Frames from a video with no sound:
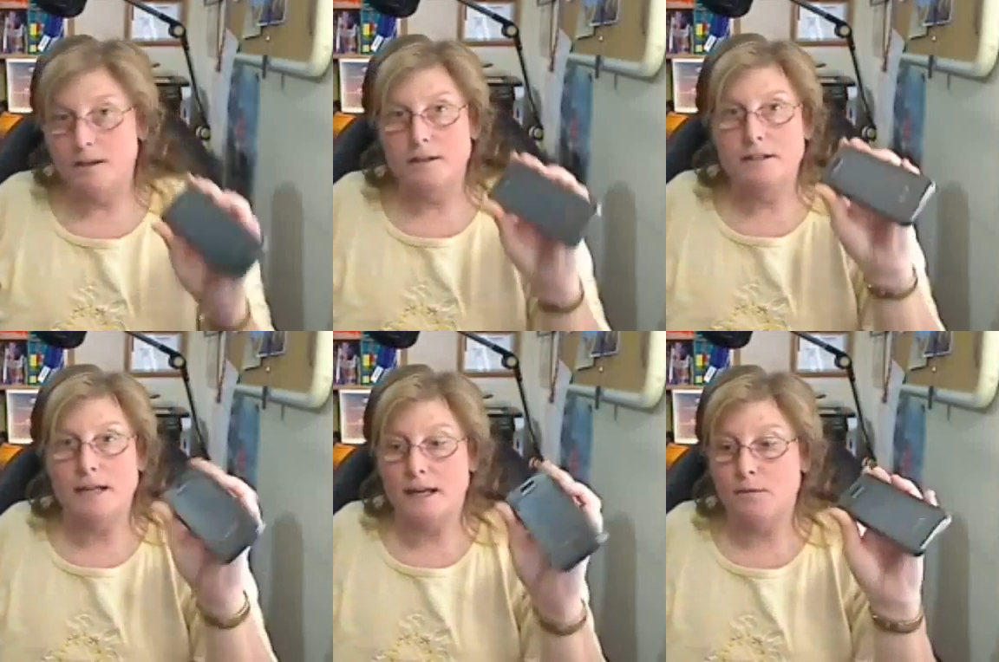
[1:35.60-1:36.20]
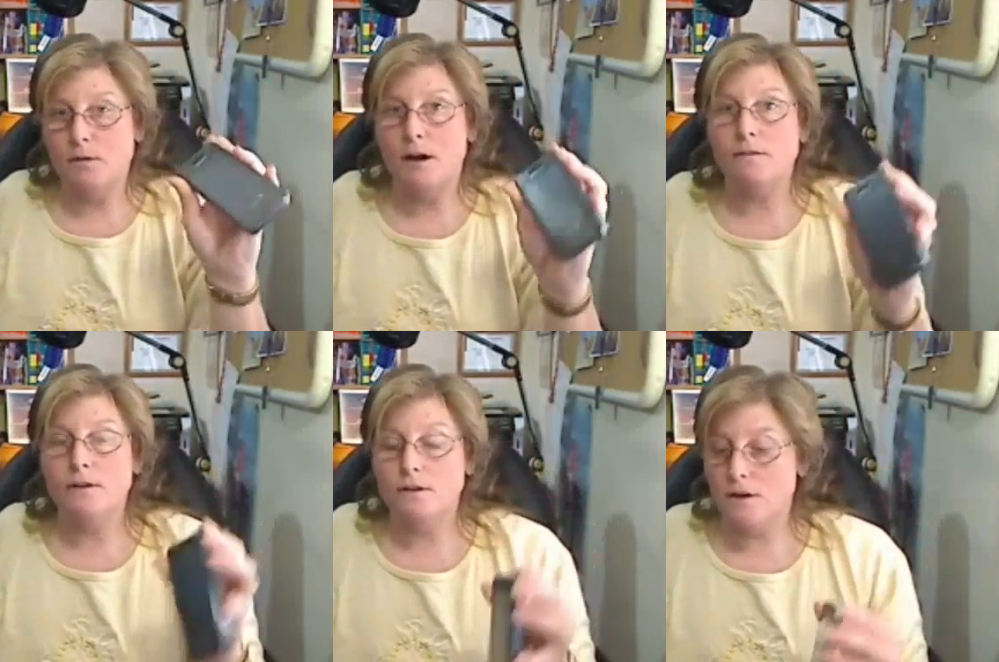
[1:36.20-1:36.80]
Take it
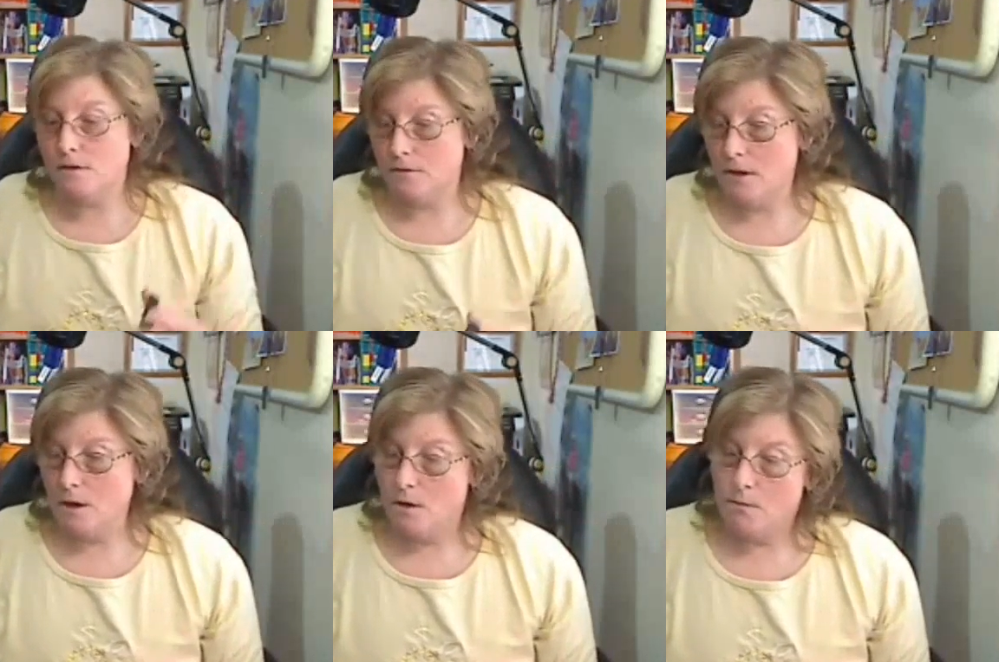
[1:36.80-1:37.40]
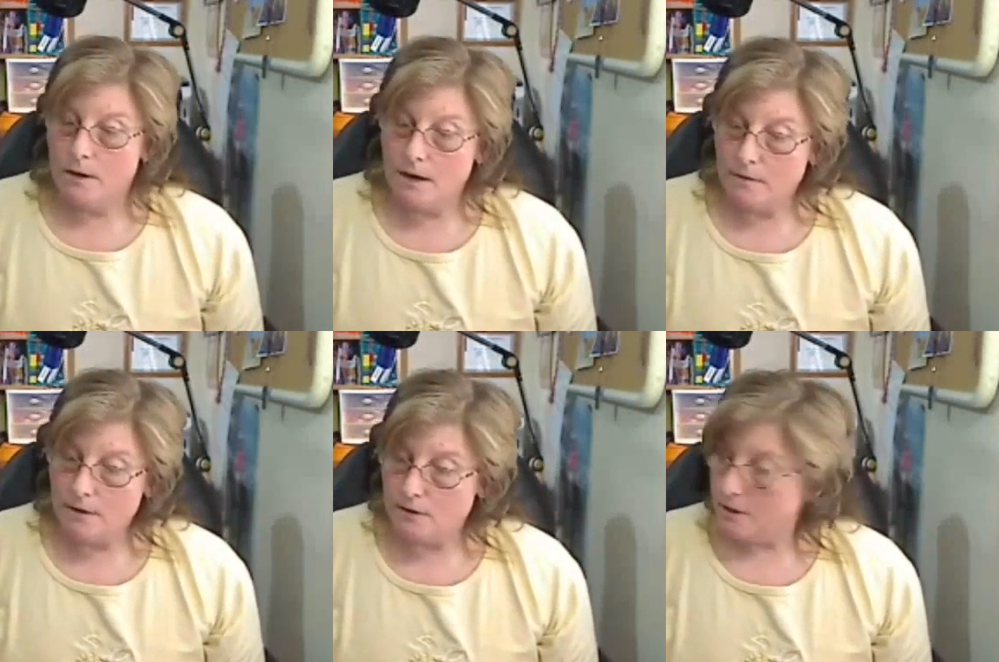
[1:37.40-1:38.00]
wherever you go.
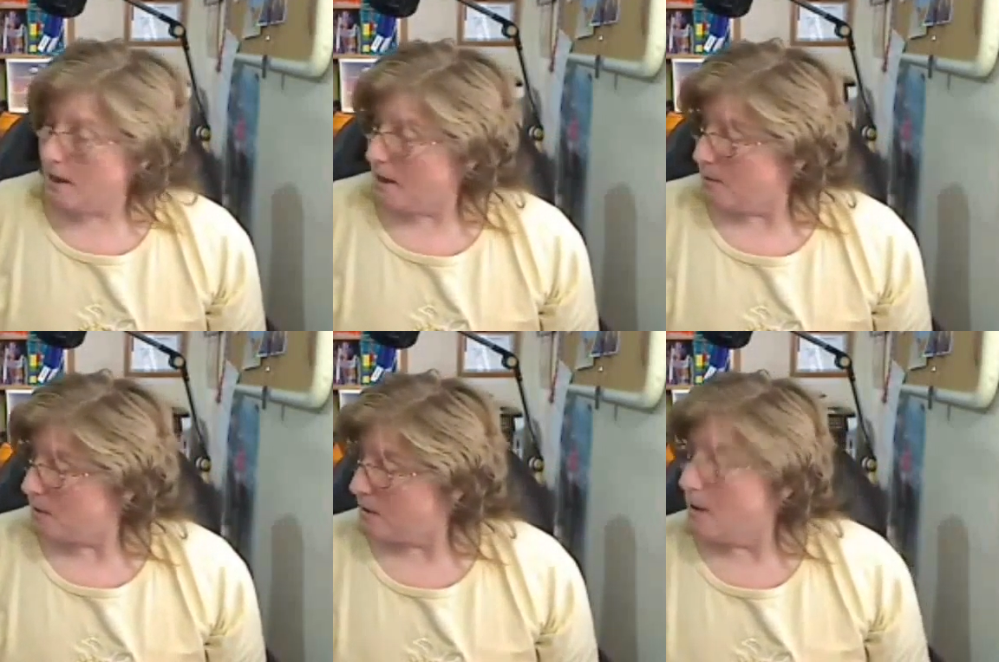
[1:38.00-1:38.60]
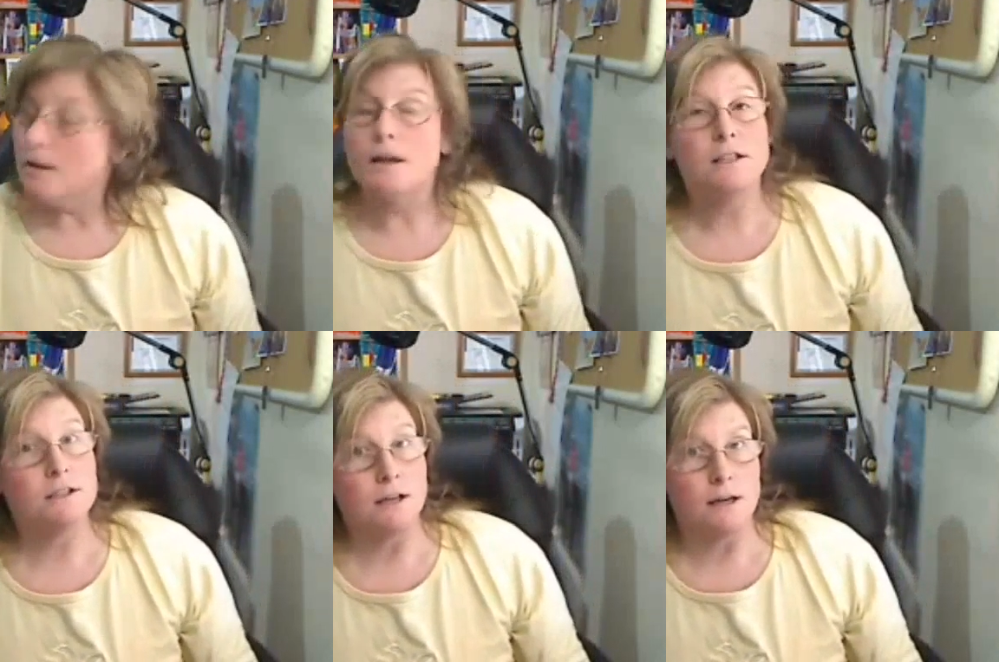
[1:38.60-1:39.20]
Whenever your sign-ups,
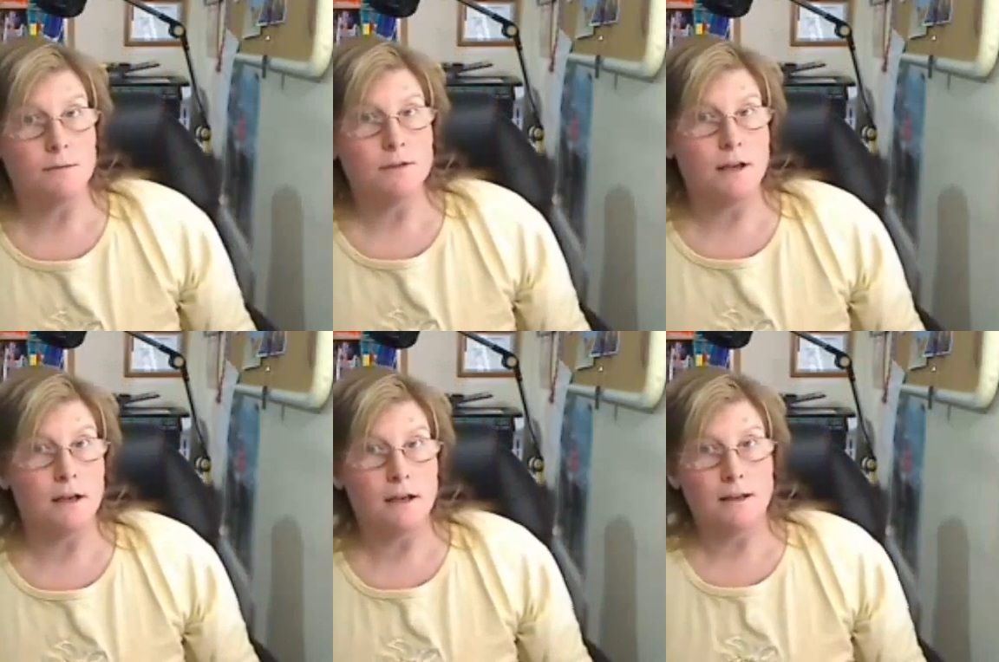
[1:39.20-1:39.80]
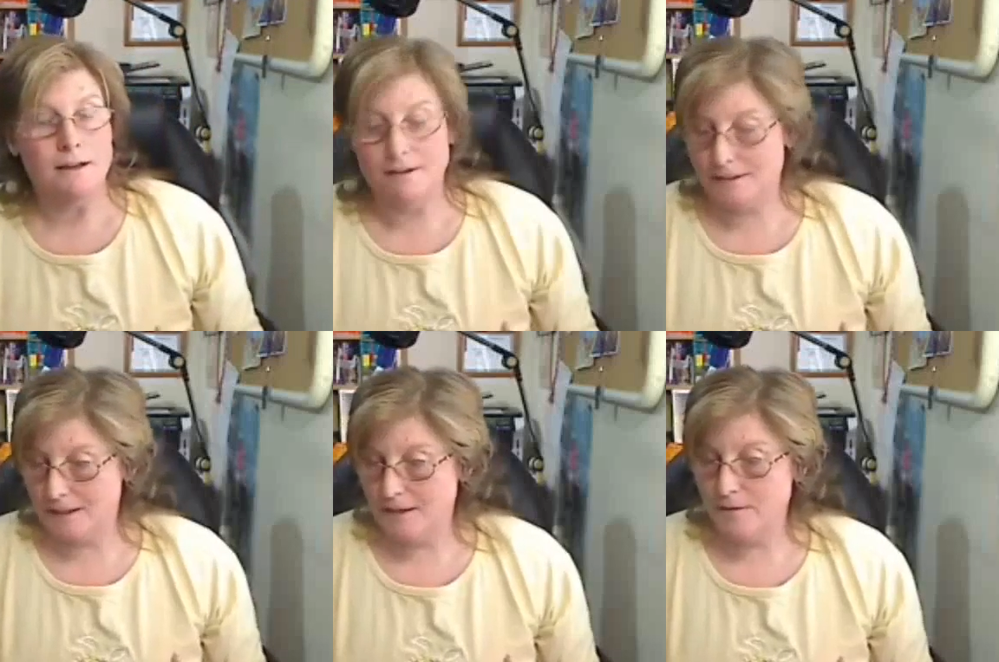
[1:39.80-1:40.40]
sign-ups, ha, ha,
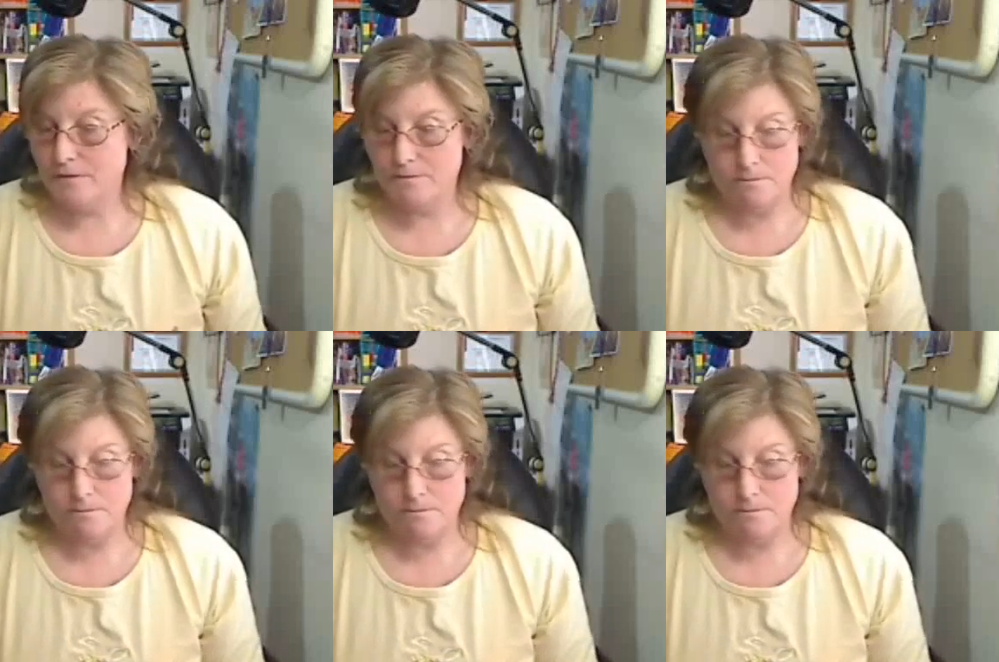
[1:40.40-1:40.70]
see?